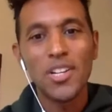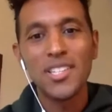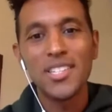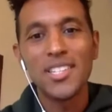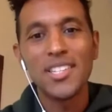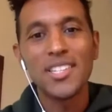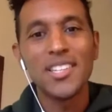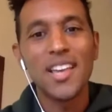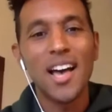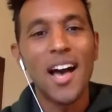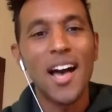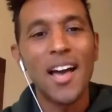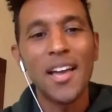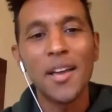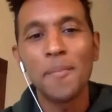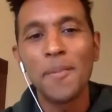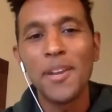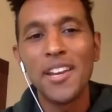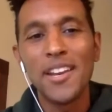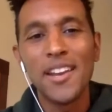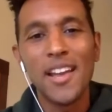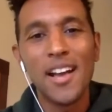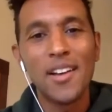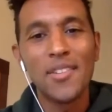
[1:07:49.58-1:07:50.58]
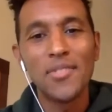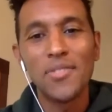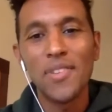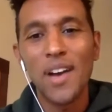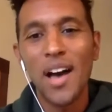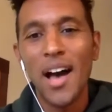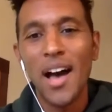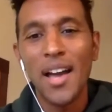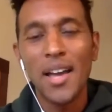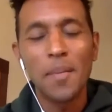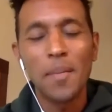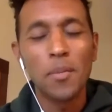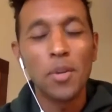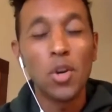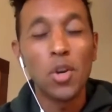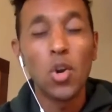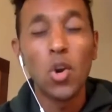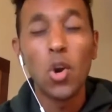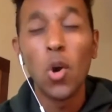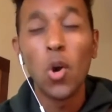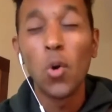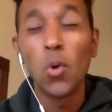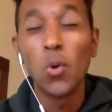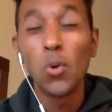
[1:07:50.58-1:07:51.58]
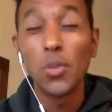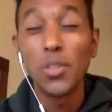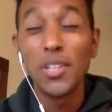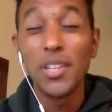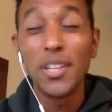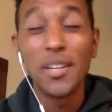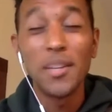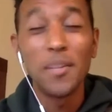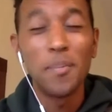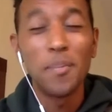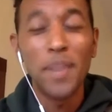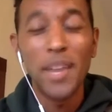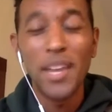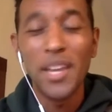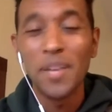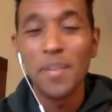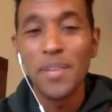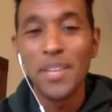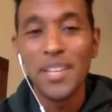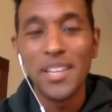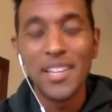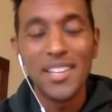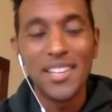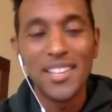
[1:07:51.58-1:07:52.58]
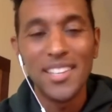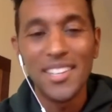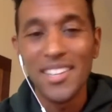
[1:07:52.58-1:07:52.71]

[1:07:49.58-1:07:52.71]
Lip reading: is, I am enough, I am golden, baby,